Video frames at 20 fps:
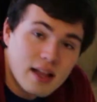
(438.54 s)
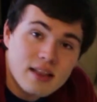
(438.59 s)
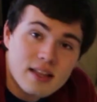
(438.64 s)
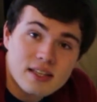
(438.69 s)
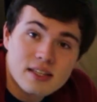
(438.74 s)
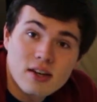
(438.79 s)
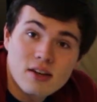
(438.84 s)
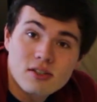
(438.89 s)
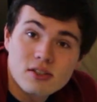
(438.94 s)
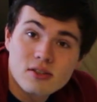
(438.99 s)

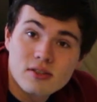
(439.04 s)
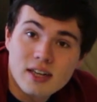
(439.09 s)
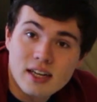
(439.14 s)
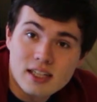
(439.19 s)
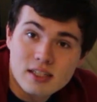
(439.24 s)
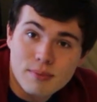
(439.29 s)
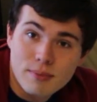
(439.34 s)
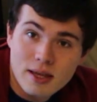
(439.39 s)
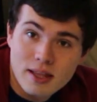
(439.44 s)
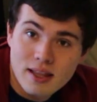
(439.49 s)
This also
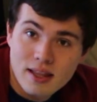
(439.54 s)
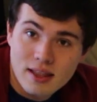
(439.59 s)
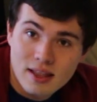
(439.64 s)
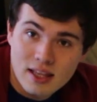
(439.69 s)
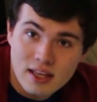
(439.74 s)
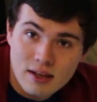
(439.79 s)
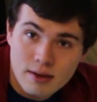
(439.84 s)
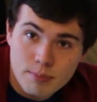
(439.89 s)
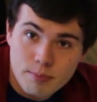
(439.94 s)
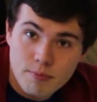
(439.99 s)
does mean that
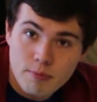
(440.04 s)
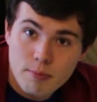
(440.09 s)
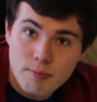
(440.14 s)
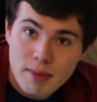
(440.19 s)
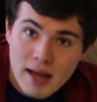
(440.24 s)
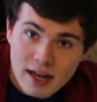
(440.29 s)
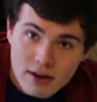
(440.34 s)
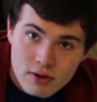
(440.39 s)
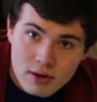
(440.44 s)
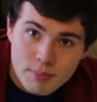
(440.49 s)
the
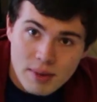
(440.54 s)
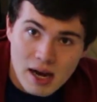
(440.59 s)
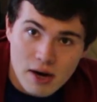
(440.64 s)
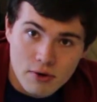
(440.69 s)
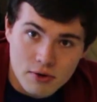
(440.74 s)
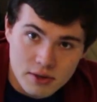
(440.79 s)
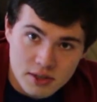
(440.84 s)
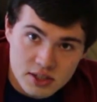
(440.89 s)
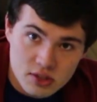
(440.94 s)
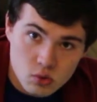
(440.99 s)
battery
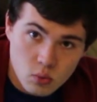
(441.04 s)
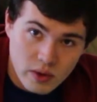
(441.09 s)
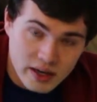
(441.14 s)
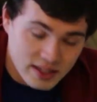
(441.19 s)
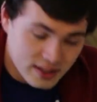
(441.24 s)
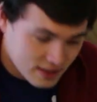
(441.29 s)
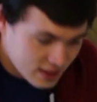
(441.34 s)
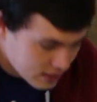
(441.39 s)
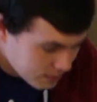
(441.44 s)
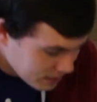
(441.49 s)
power is
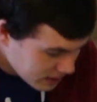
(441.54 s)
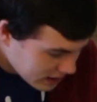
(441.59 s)
wasted